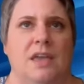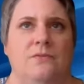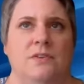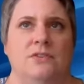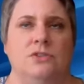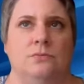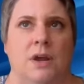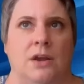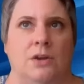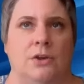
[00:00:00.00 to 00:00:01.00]
If it's a
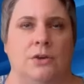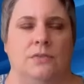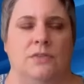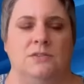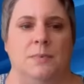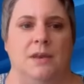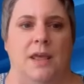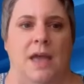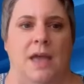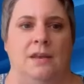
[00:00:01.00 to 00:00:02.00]
record that's been
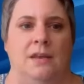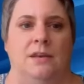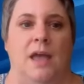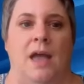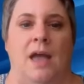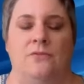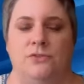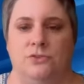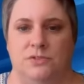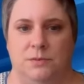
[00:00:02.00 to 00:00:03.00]
added
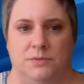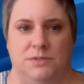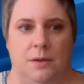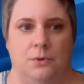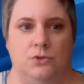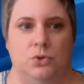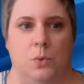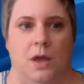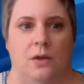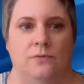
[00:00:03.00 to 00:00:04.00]
after September
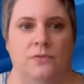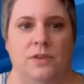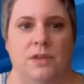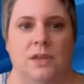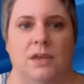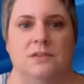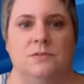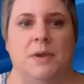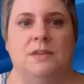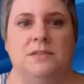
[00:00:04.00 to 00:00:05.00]
12th,
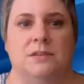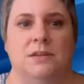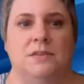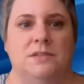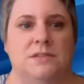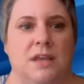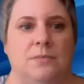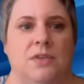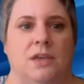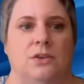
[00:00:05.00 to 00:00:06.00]
it's basically the same
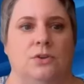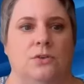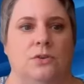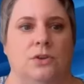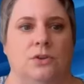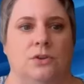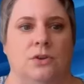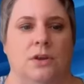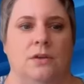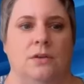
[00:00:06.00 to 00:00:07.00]
thing.
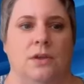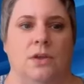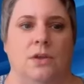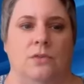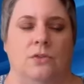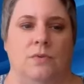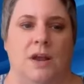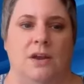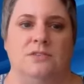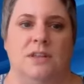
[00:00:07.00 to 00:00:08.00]
The
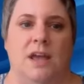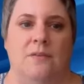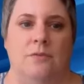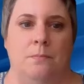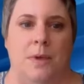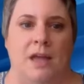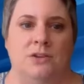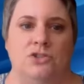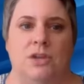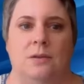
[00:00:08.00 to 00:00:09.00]
records that have a
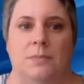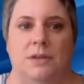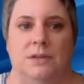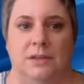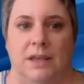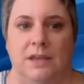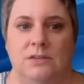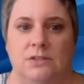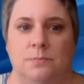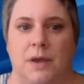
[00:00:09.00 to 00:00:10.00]
match can be
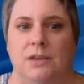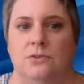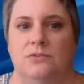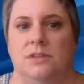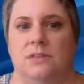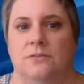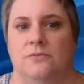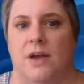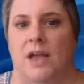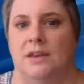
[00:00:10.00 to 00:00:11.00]
linked by using the
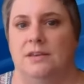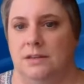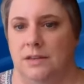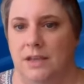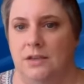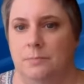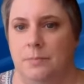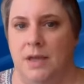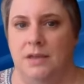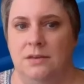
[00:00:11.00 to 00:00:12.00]
find and link
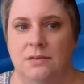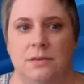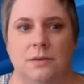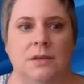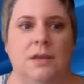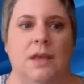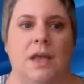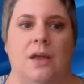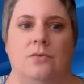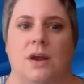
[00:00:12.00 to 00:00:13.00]
button.
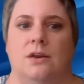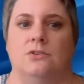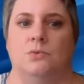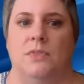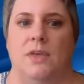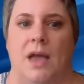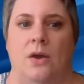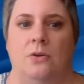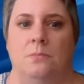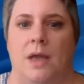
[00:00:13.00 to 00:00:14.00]
And records
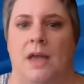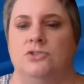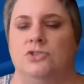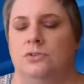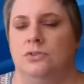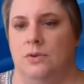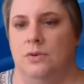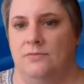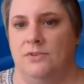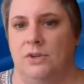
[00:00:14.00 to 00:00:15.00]
without a match, you'll
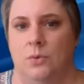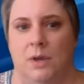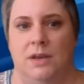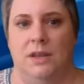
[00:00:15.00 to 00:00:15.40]
have to go in